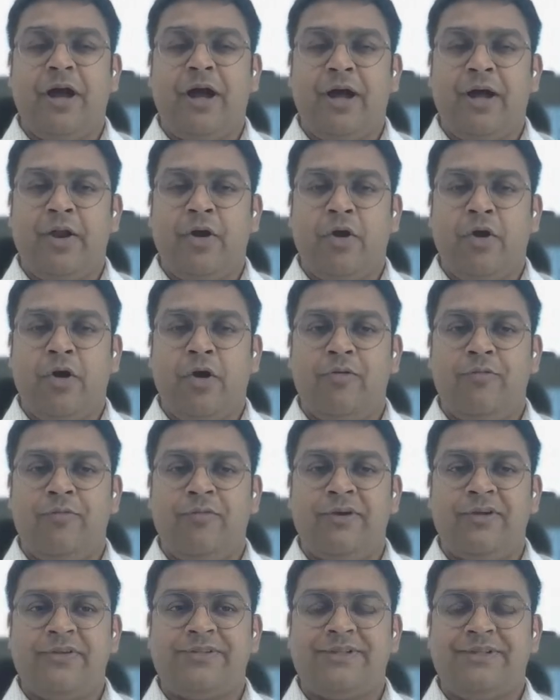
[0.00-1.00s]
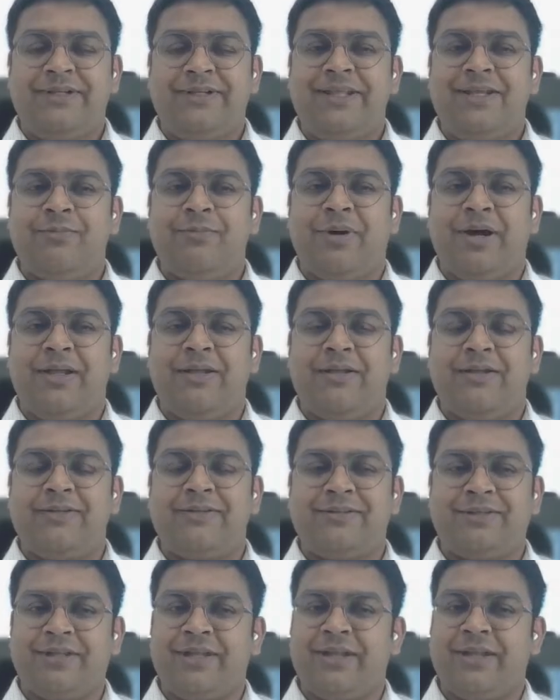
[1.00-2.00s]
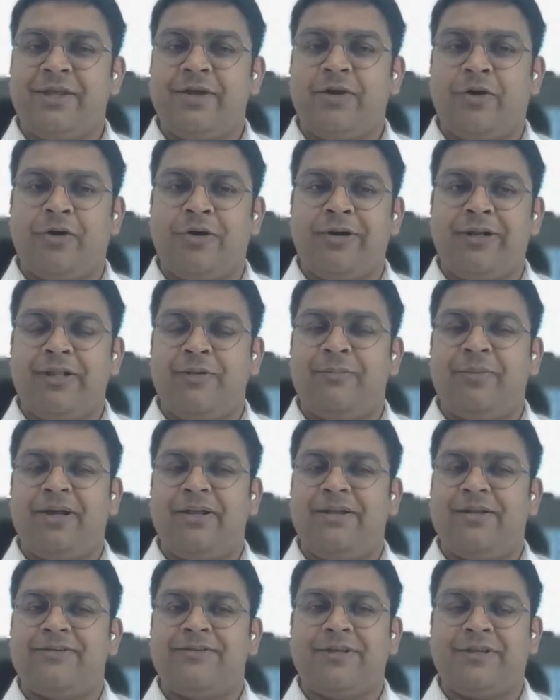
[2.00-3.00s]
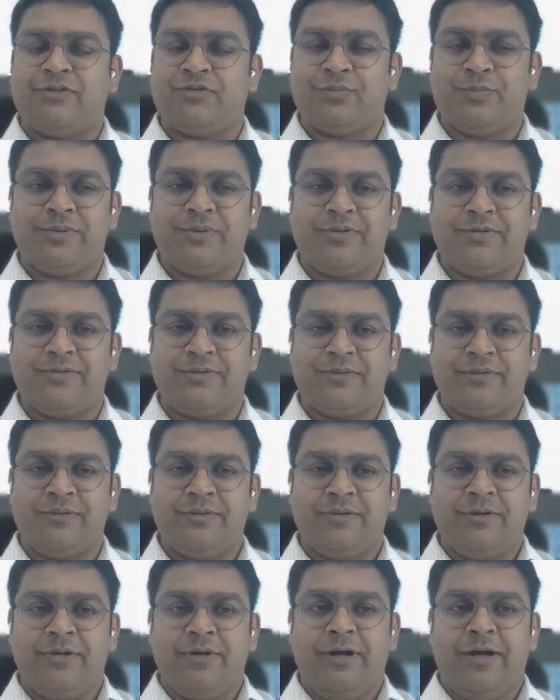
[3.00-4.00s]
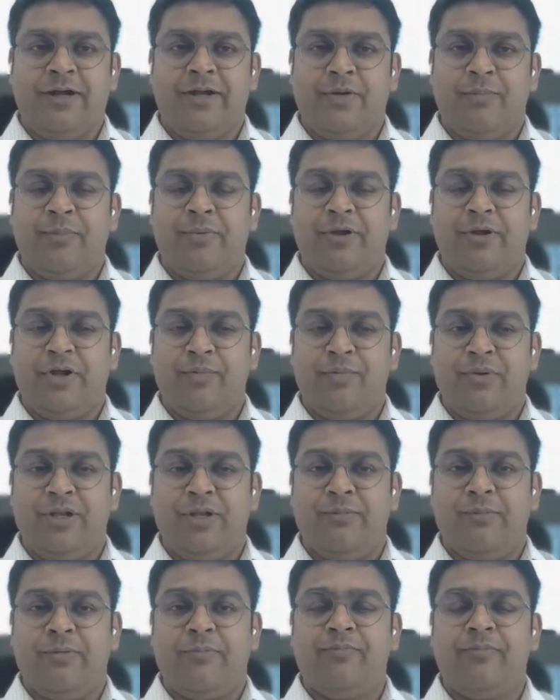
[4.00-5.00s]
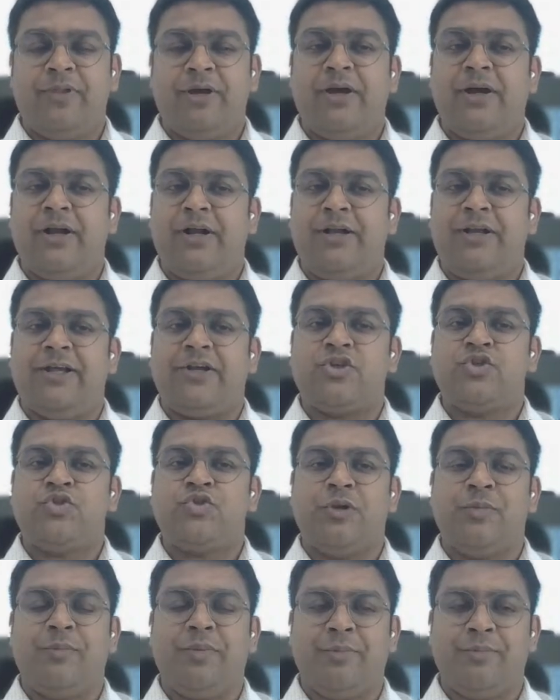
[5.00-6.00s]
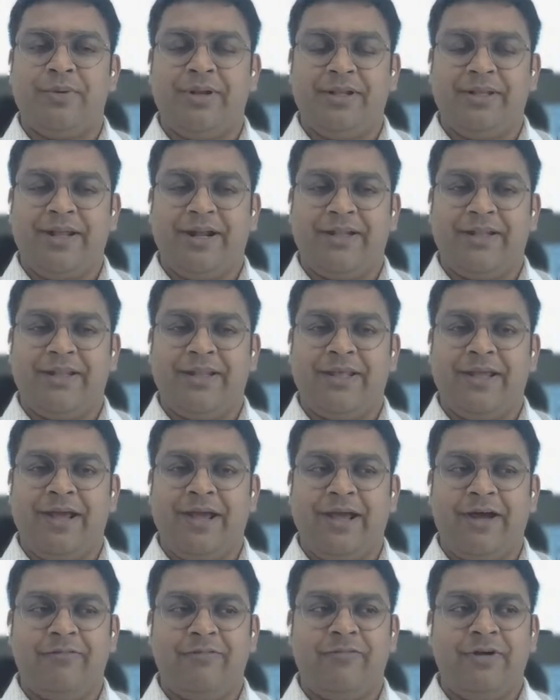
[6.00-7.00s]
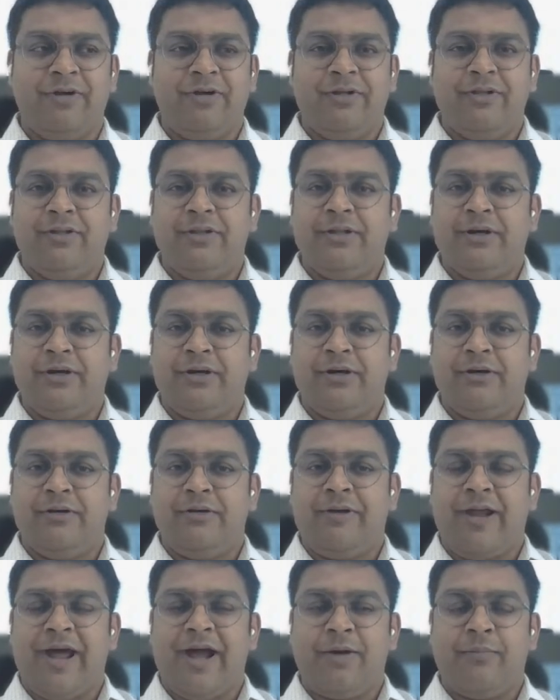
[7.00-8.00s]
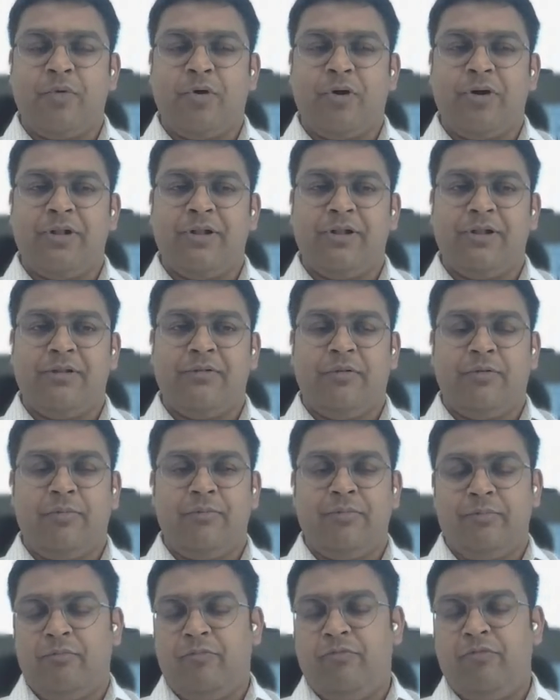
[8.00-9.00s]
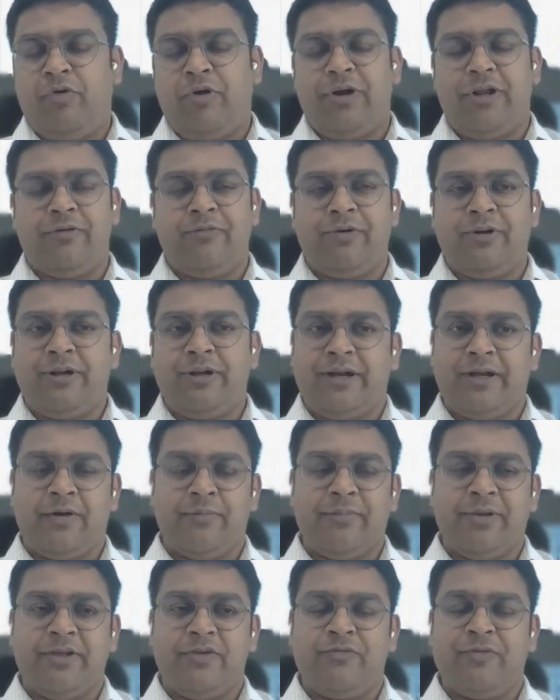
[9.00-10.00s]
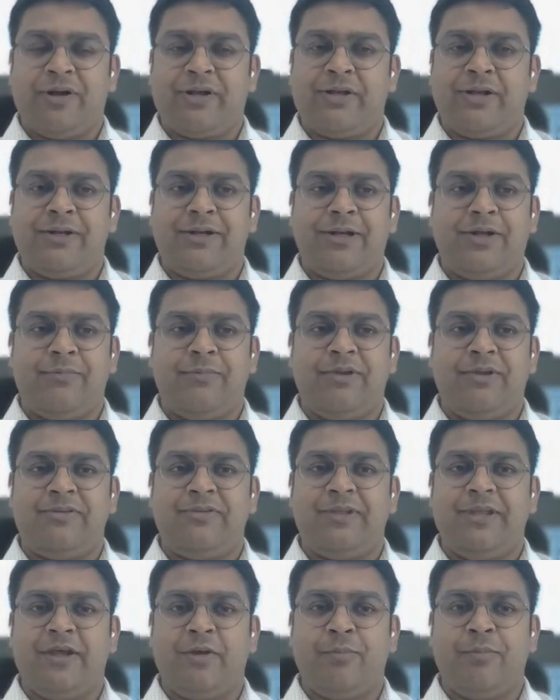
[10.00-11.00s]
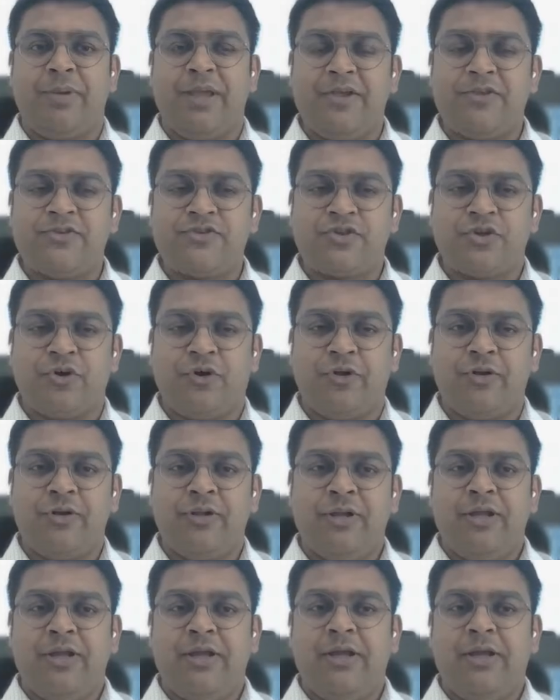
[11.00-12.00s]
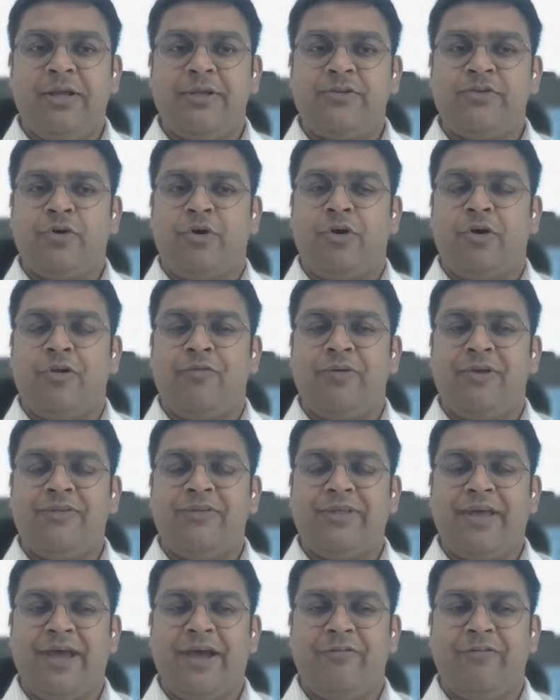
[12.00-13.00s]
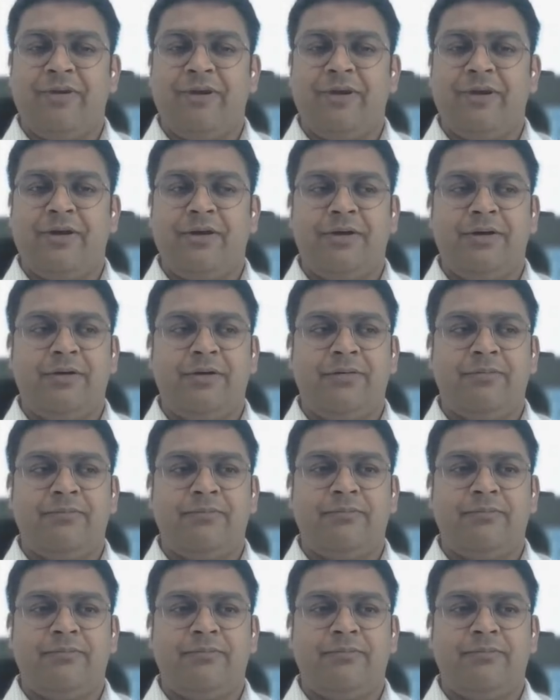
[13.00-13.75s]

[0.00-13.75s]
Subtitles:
are always T minus 3 or T minus 6 months at a bare minimum. The contextual memory that they have, the RAG model, whatever database, vector database they are based on, is always having a